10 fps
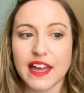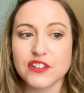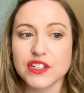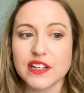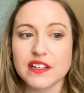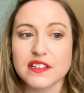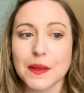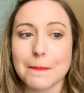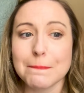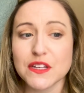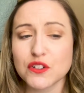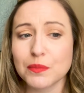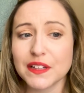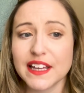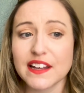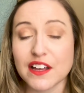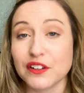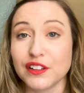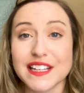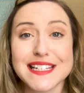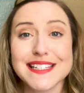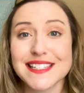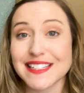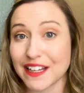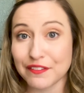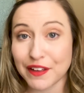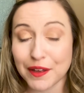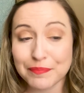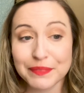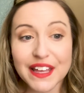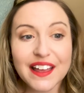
and she is miserably and utterly sick of him.